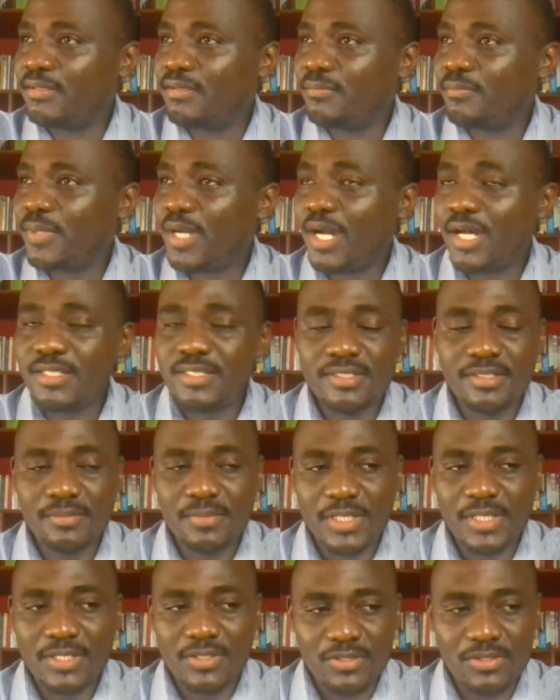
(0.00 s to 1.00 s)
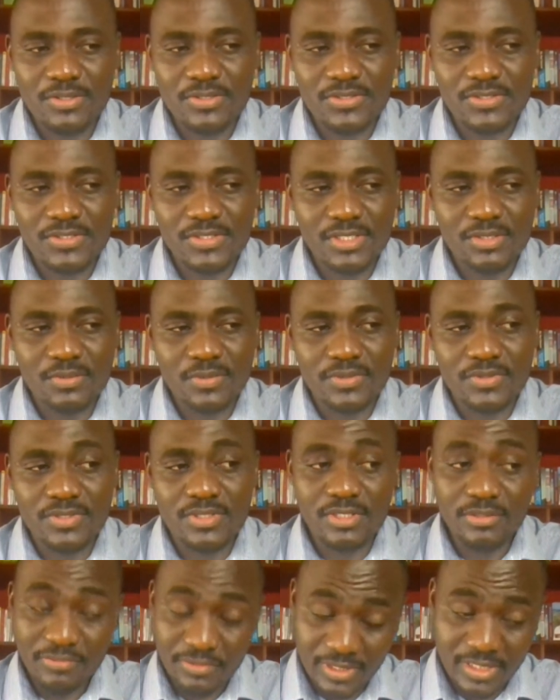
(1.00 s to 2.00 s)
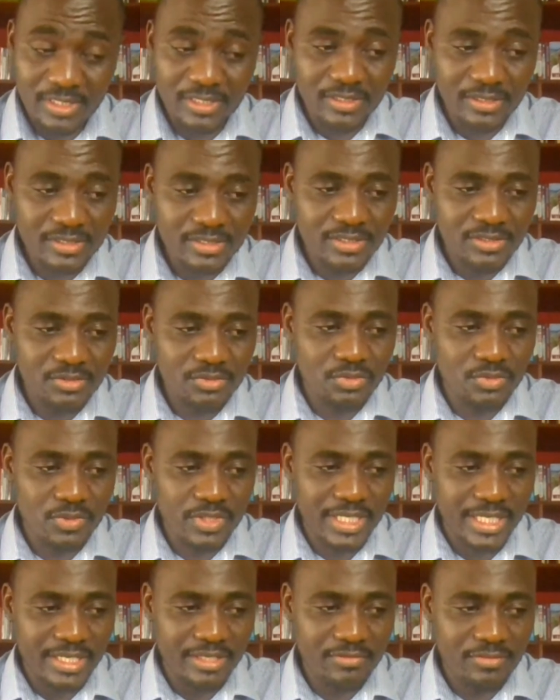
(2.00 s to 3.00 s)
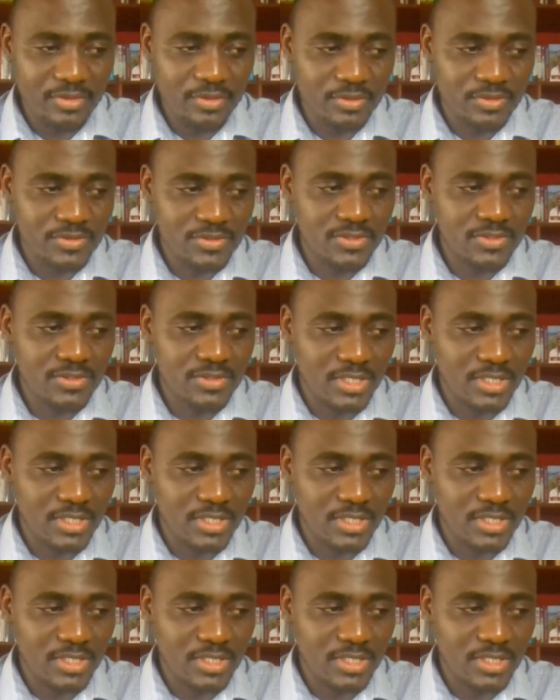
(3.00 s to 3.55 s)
Partly because it was difficult to relive those.